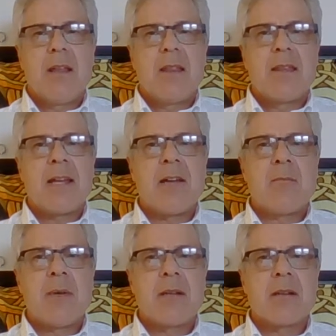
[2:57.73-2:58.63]
that
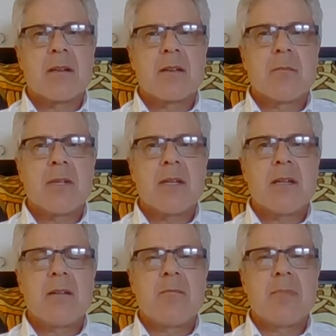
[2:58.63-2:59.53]
have been
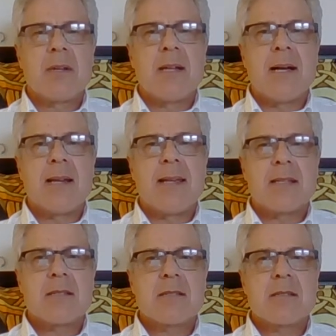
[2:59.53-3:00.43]
completed but not
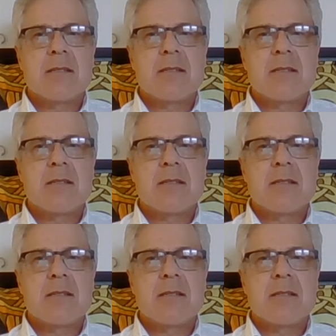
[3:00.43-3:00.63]
as